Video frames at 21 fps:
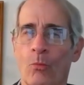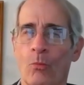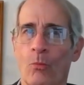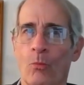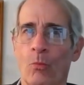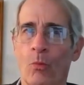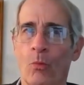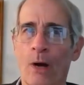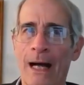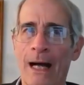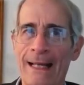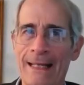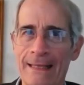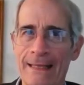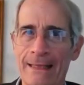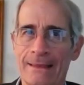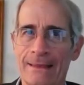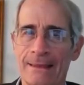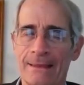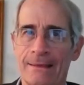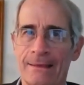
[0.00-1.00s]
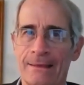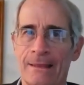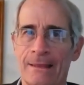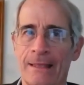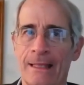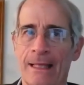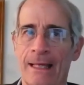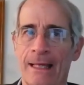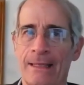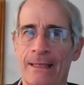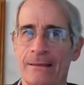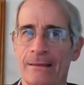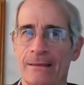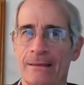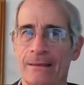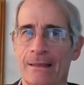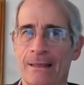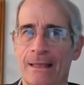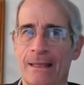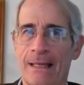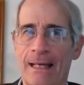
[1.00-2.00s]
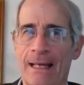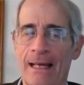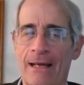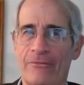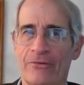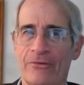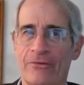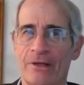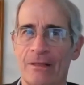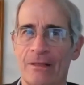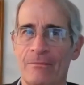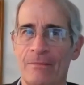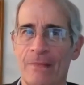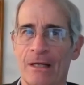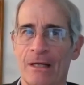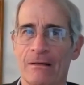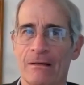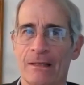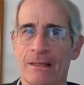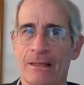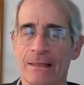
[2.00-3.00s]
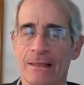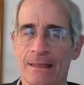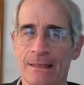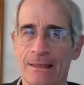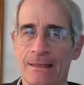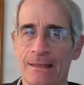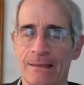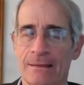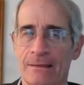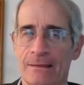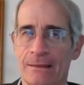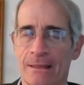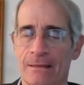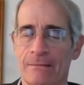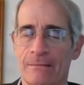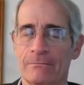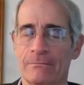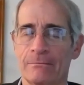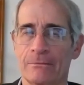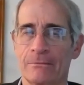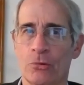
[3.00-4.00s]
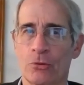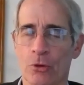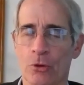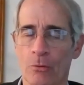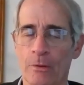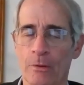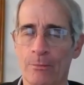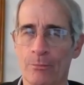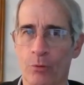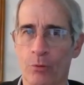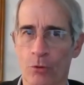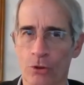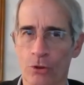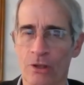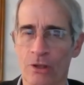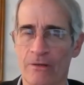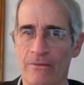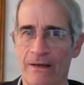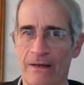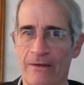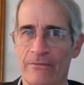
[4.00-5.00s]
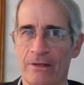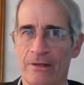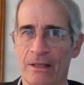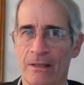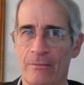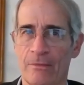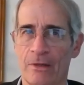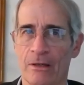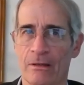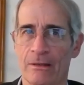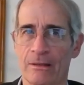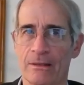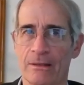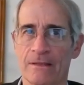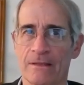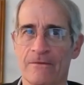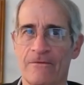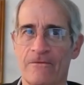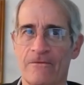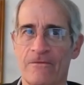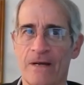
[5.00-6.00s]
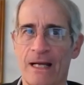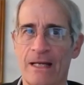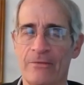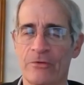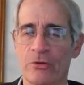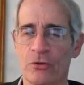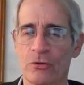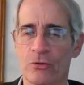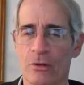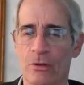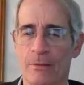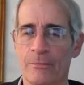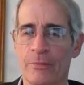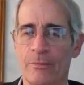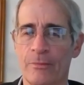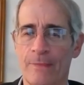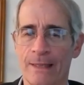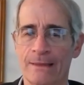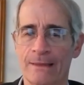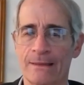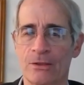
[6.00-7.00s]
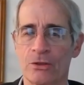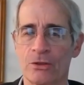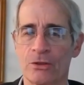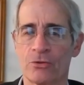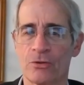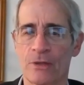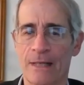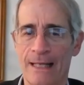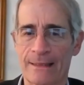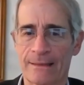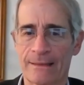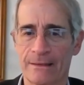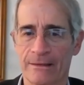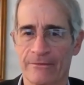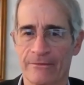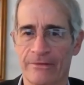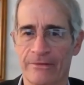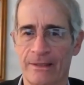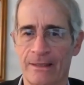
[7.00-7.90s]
why is it that African Americans, at least some growing portion of African Americans, find the Trump message attractive?